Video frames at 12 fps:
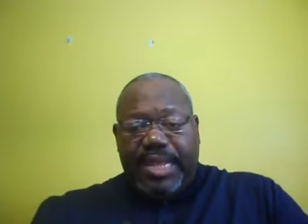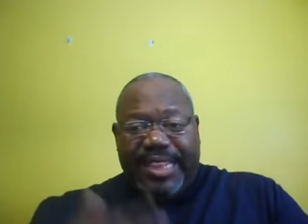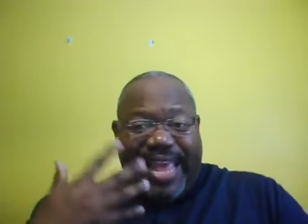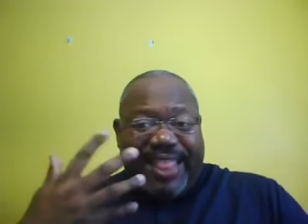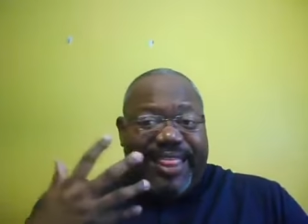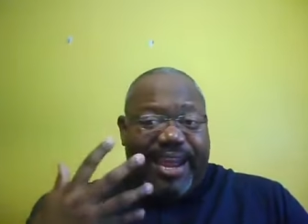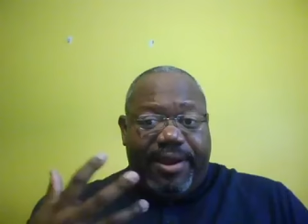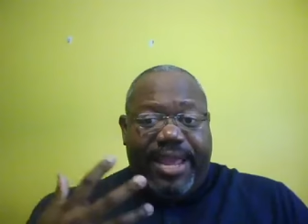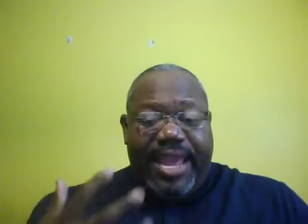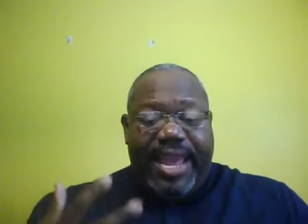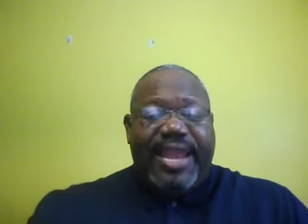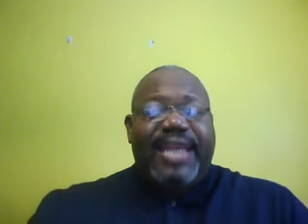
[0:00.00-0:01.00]
that there
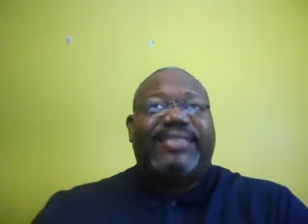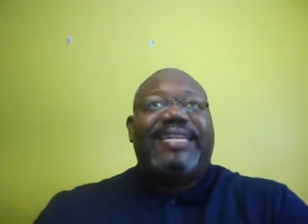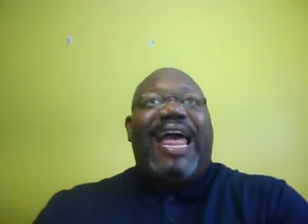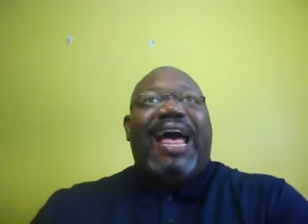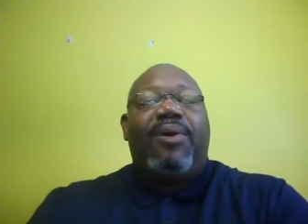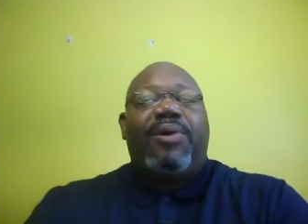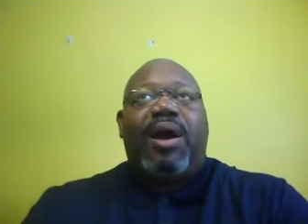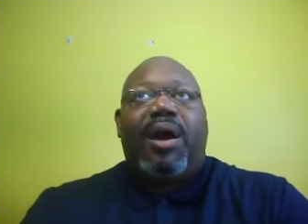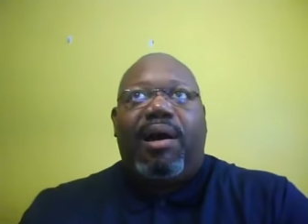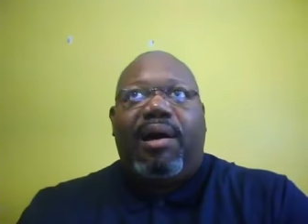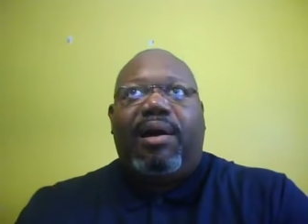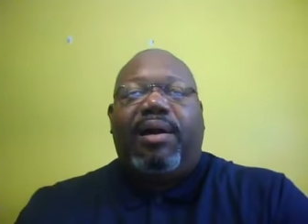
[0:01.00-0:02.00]
is has now
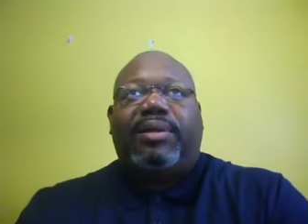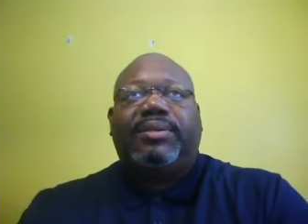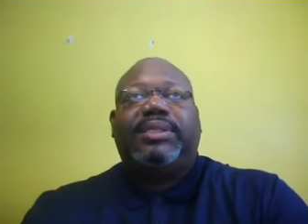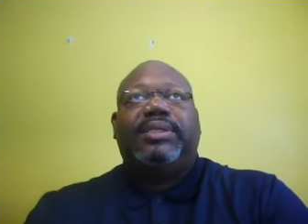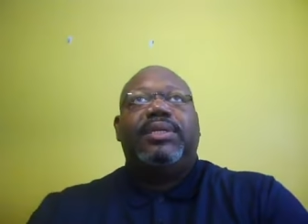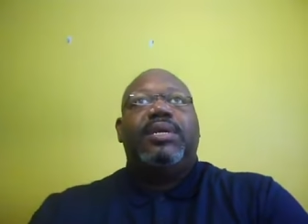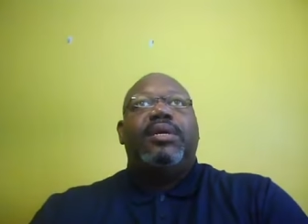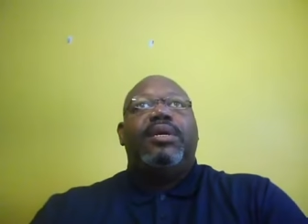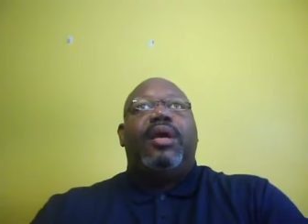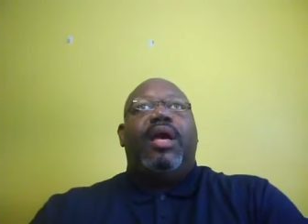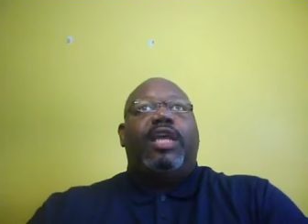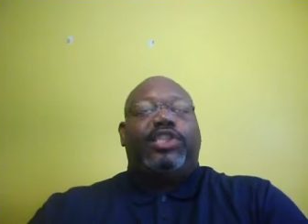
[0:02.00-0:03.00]
caused
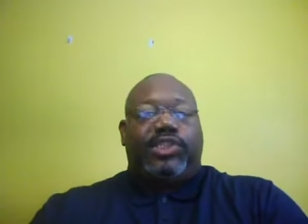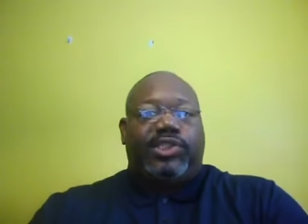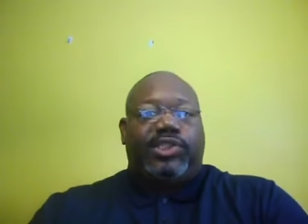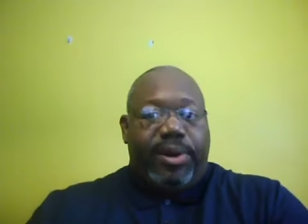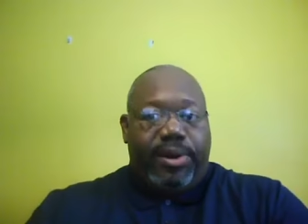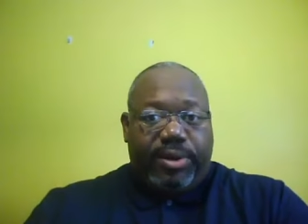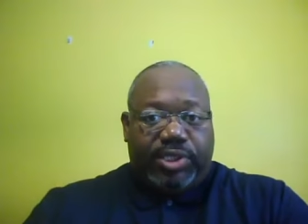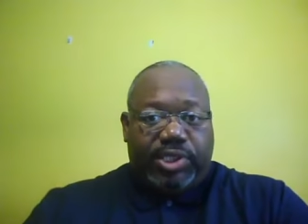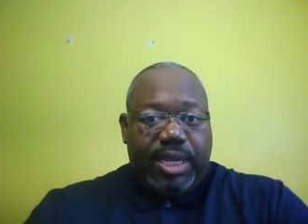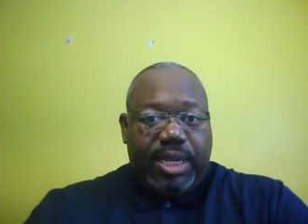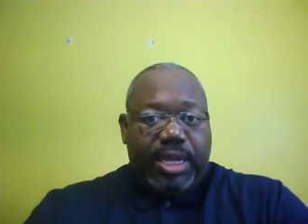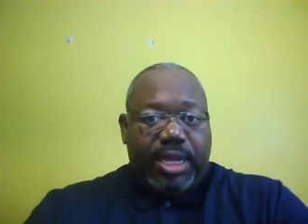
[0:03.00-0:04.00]
a search